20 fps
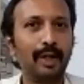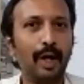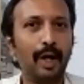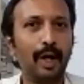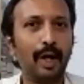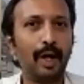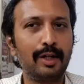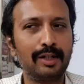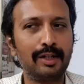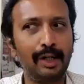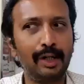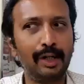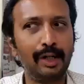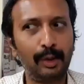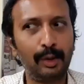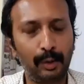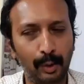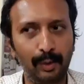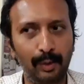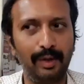also told
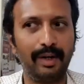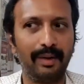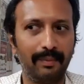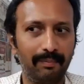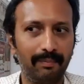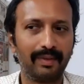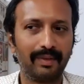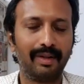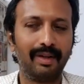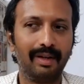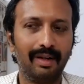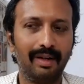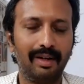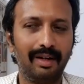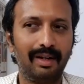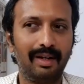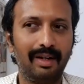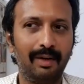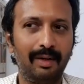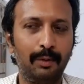uh,
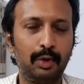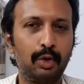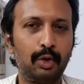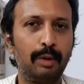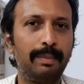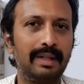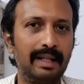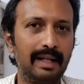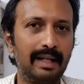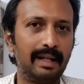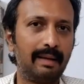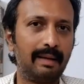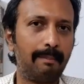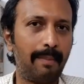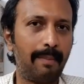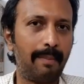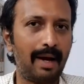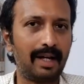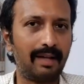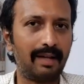we should be the
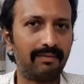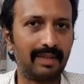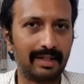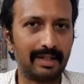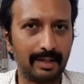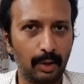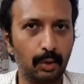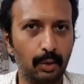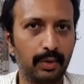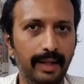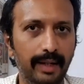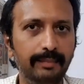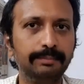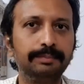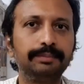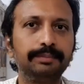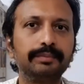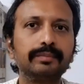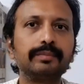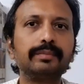part of the solution,
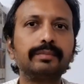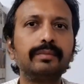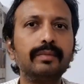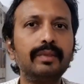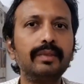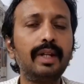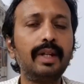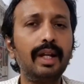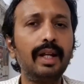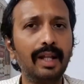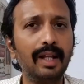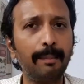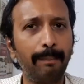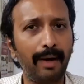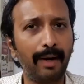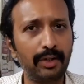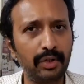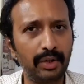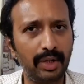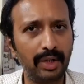the
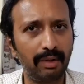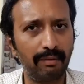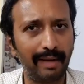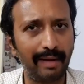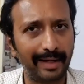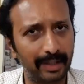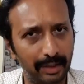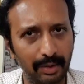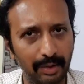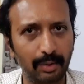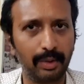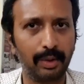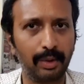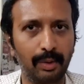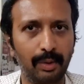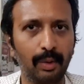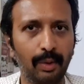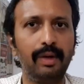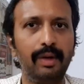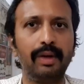positive attitude you
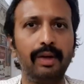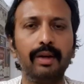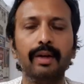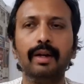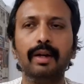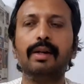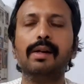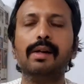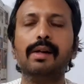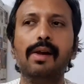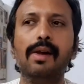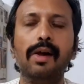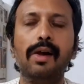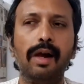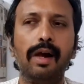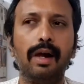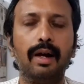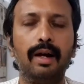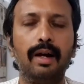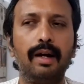told.
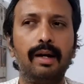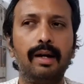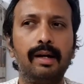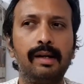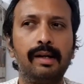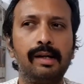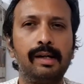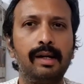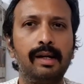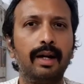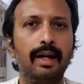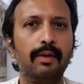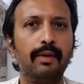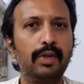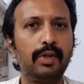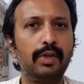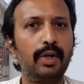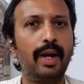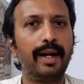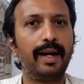Uh, we
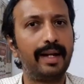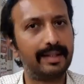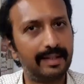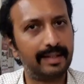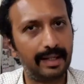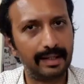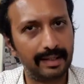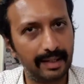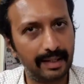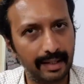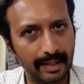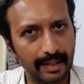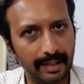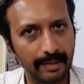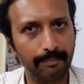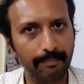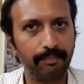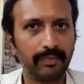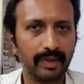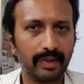should understand the,
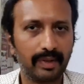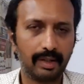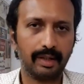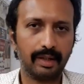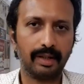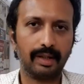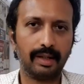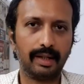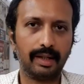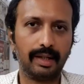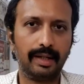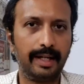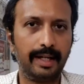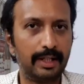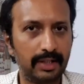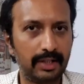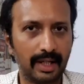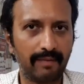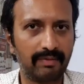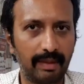the,
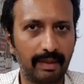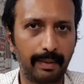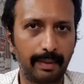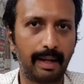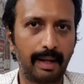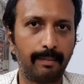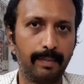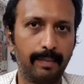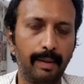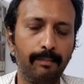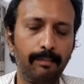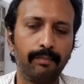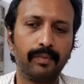nature of the problem.